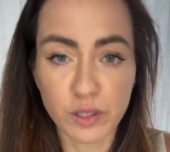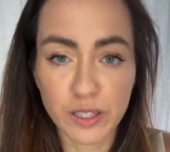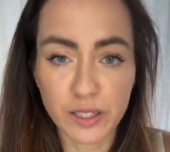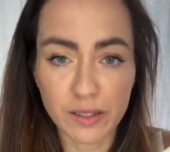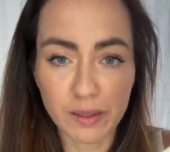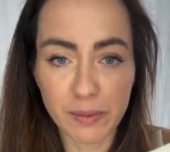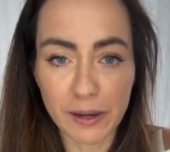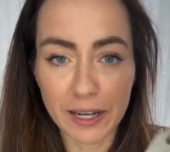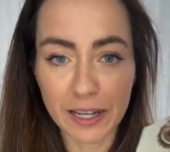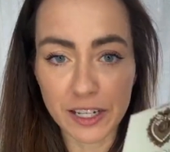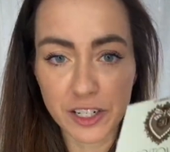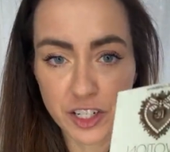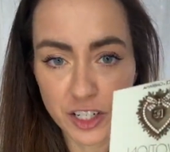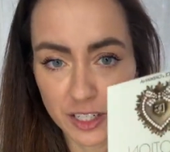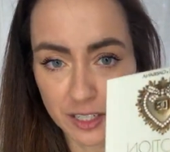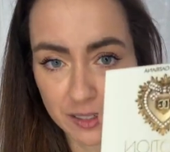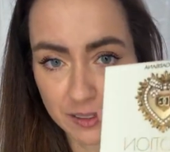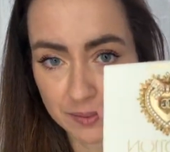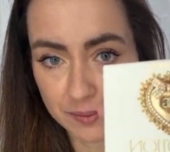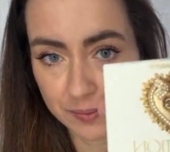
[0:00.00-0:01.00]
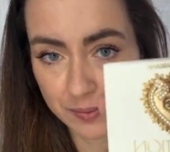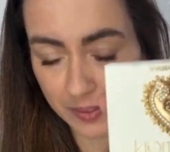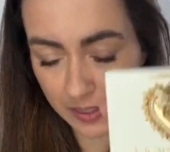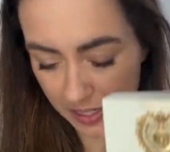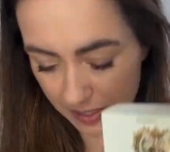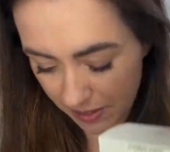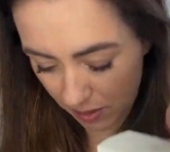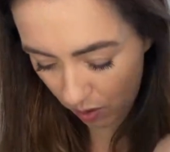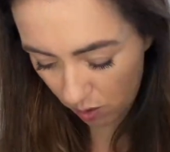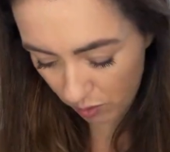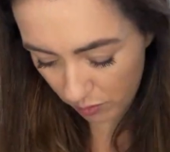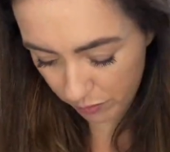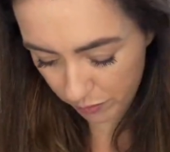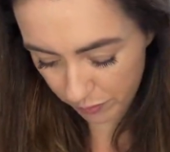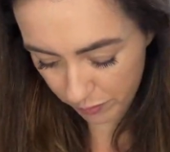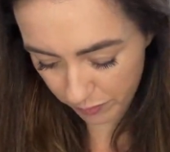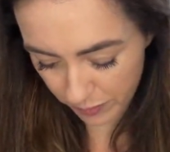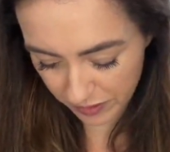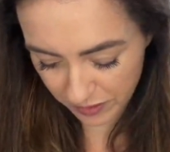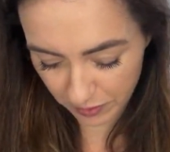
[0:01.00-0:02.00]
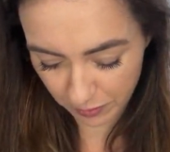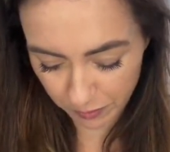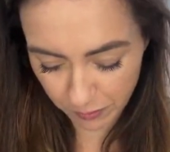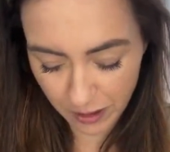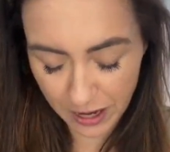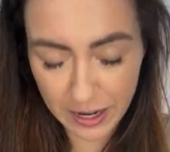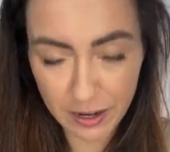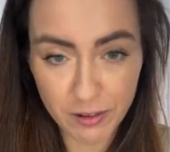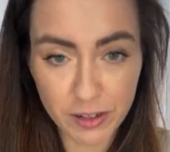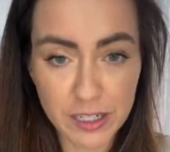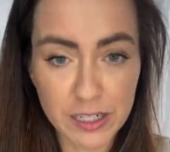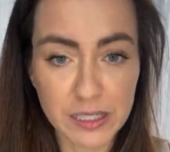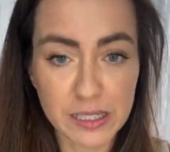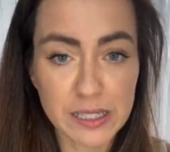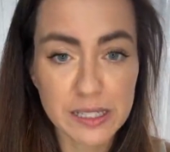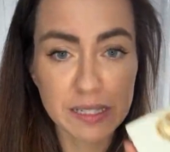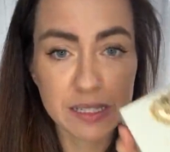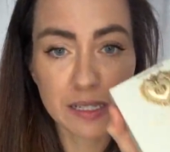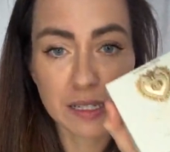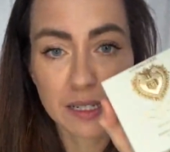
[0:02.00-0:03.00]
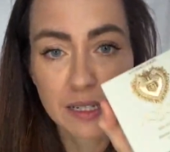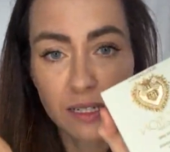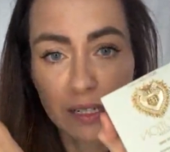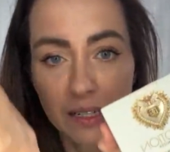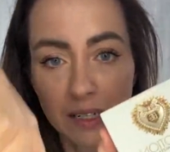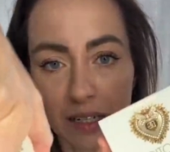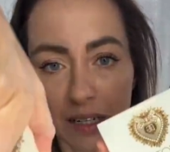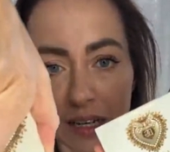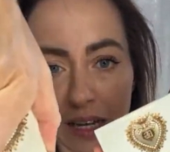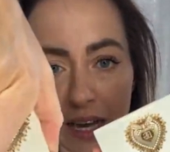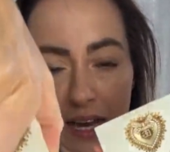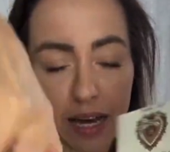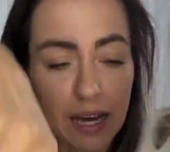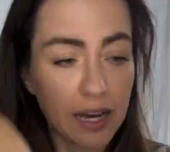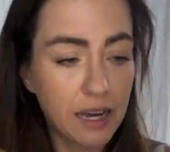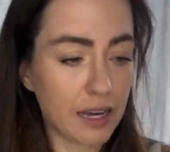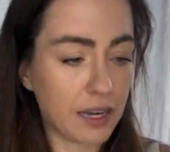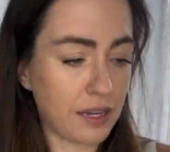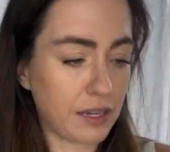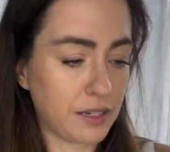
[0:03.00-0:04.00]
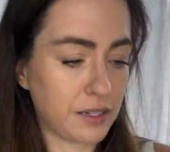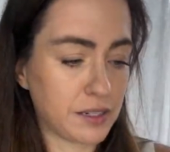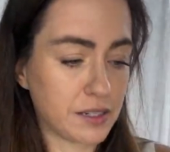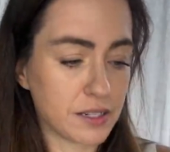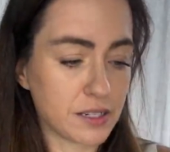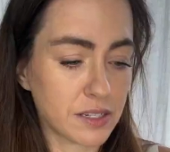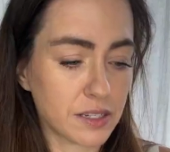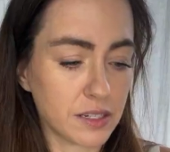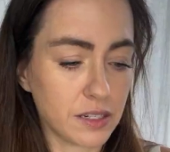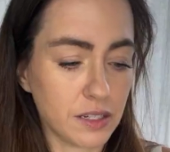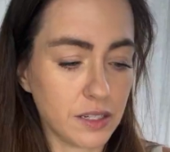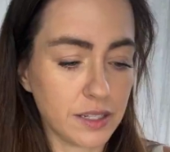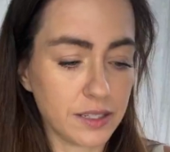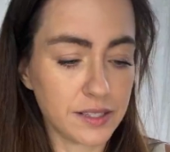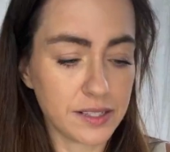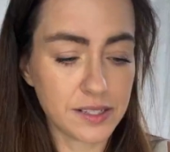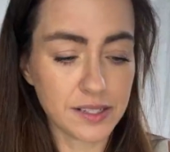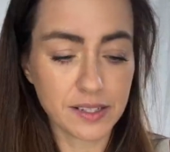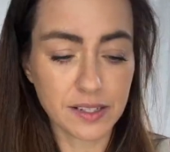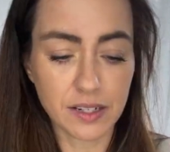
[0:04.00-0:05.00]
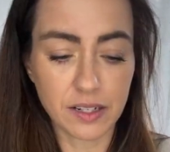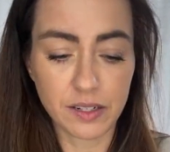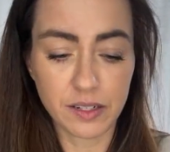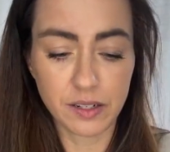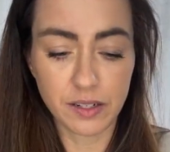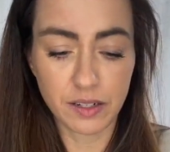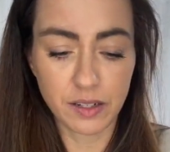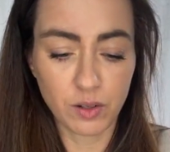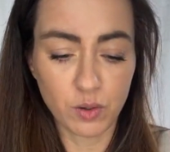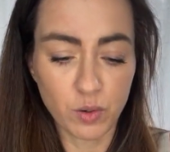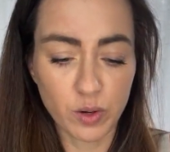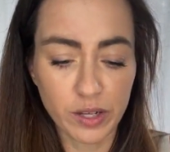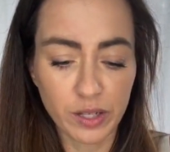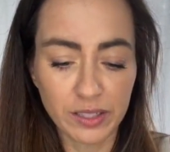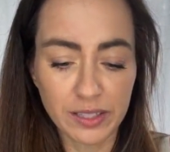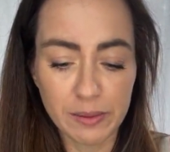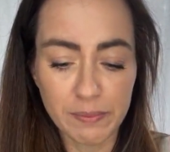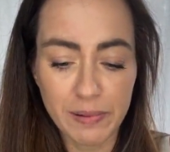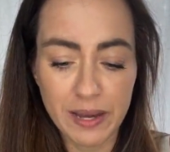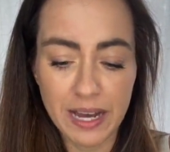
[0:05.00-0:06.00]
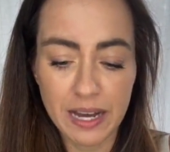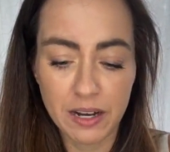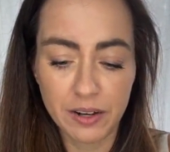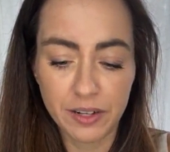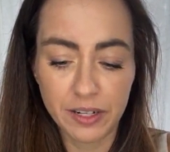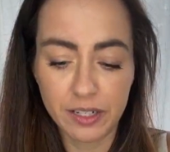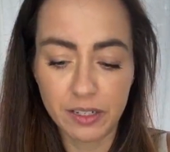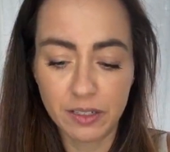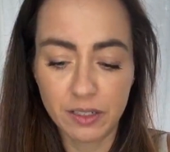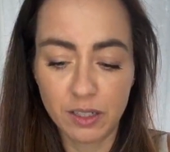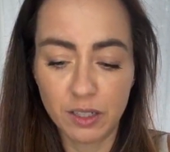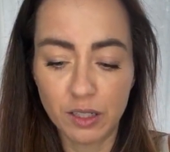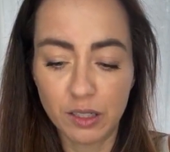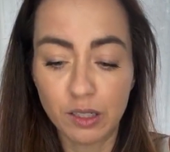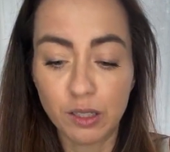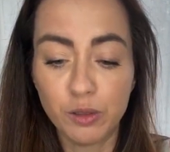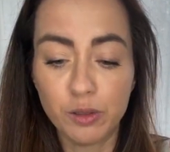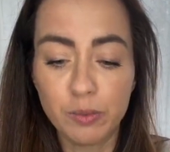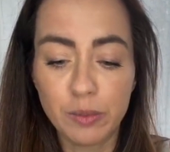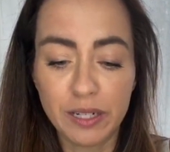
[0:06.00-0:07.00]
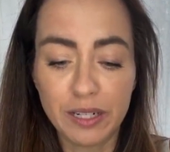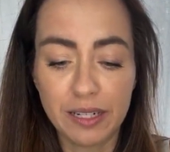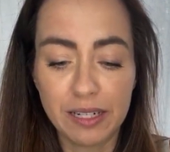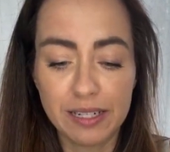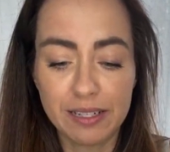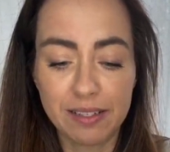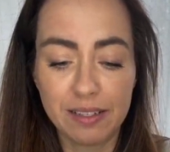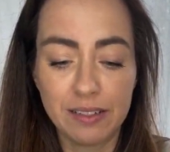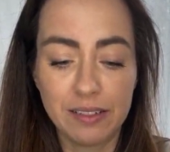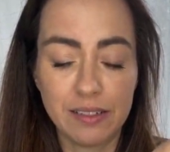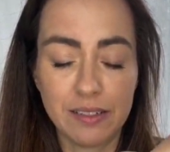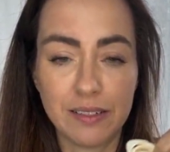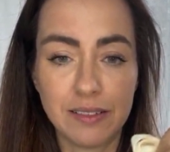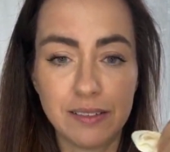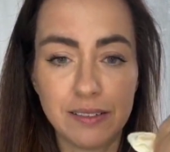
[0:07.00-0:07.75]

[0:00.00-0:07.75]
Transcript: Look at the packaging. There's a fragrance, and this is an oil in powder illuminizer.